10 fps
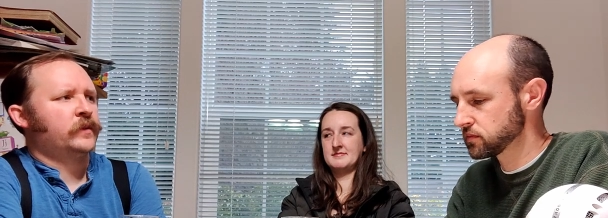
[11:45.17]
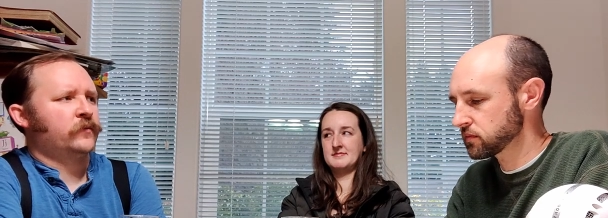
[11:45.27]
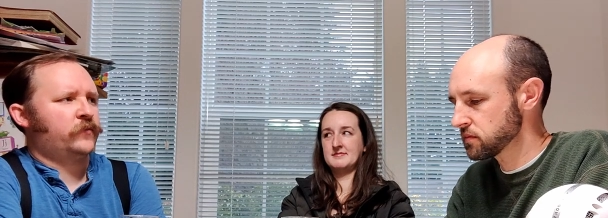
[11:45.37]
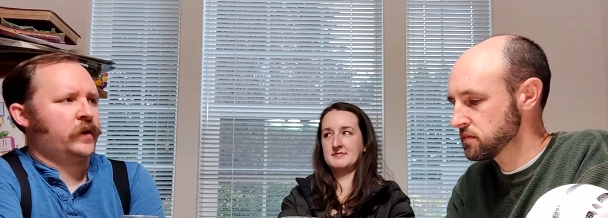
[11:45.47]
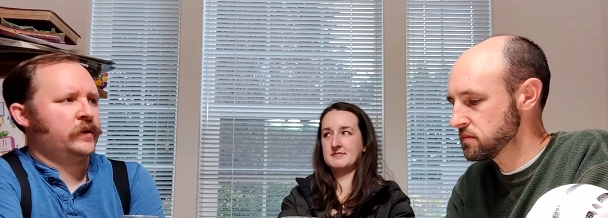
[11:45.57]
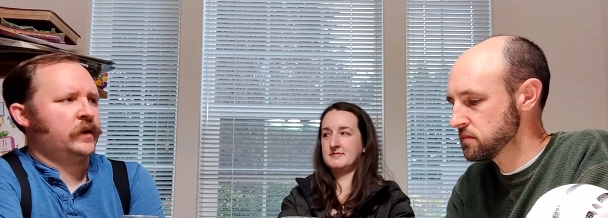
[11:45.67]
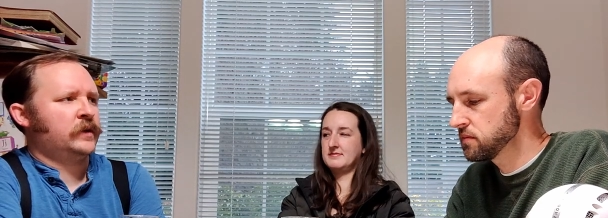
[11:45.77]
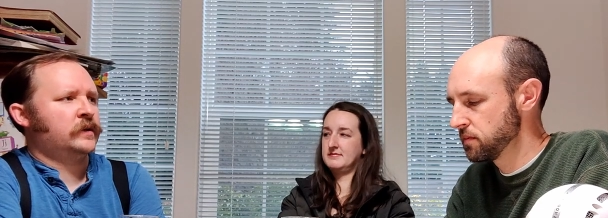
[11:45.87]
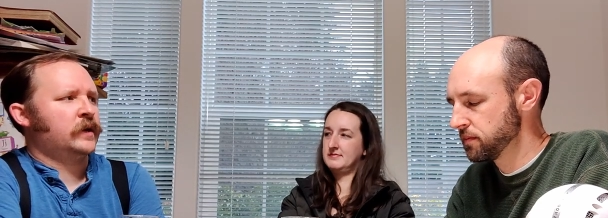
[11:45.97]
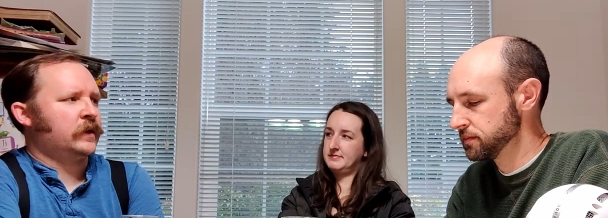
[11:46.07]
Speaker 1: The front
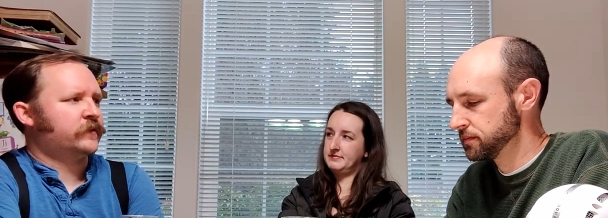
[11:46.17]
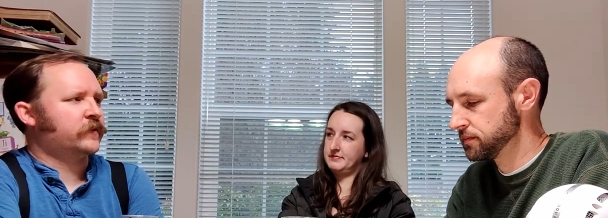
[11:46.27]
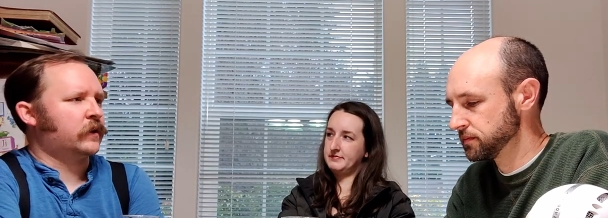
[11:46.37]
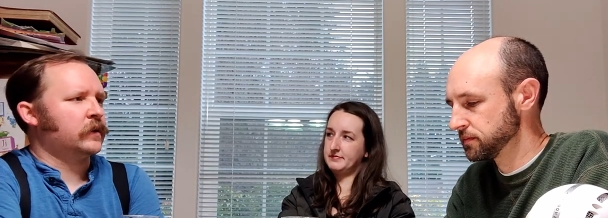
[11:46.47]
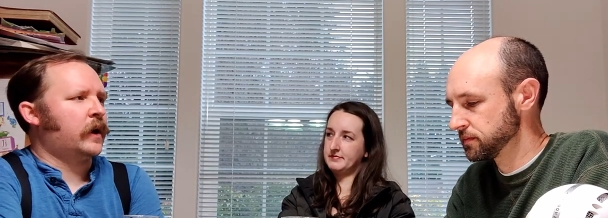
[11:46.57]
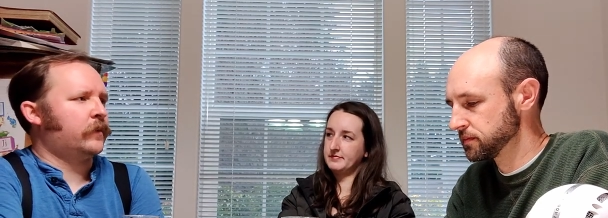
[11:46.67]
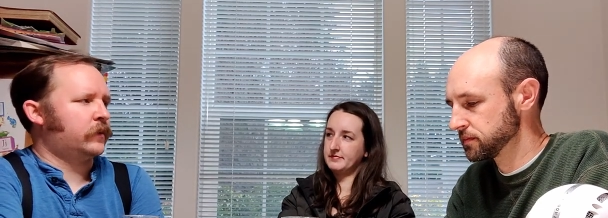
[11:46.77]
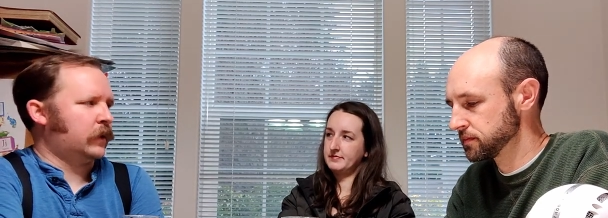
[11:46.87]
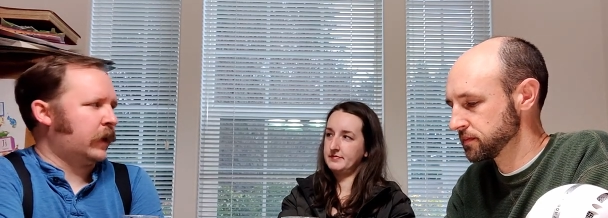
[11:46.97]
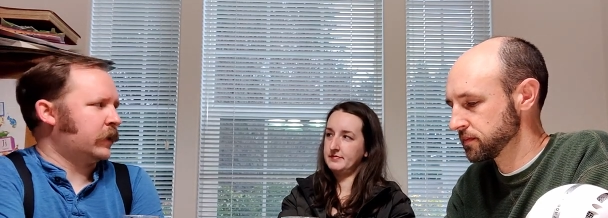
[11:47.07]
end tastes a
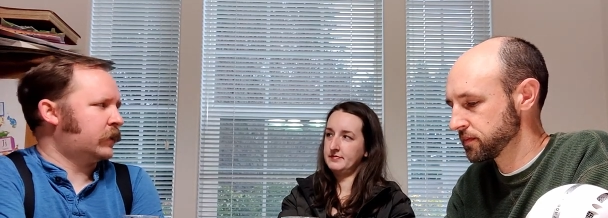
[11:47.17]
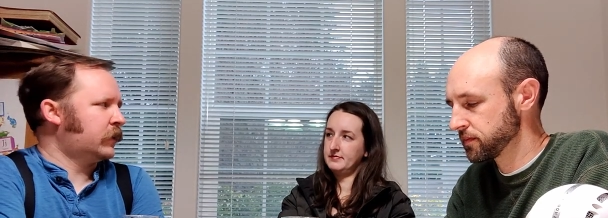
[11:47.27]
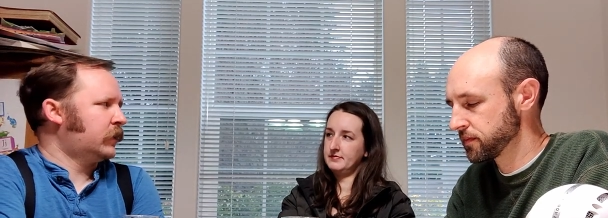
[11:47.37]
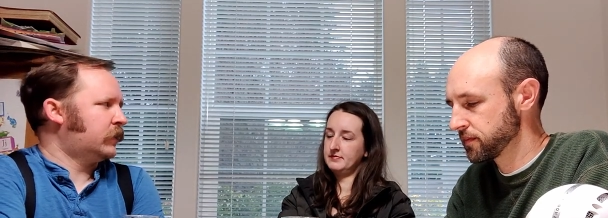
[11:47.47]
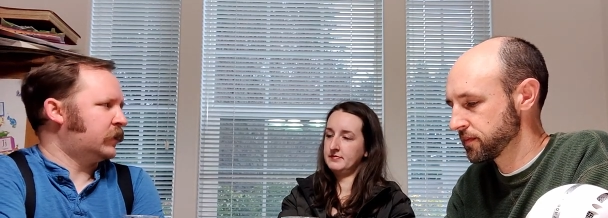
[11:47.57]
lot like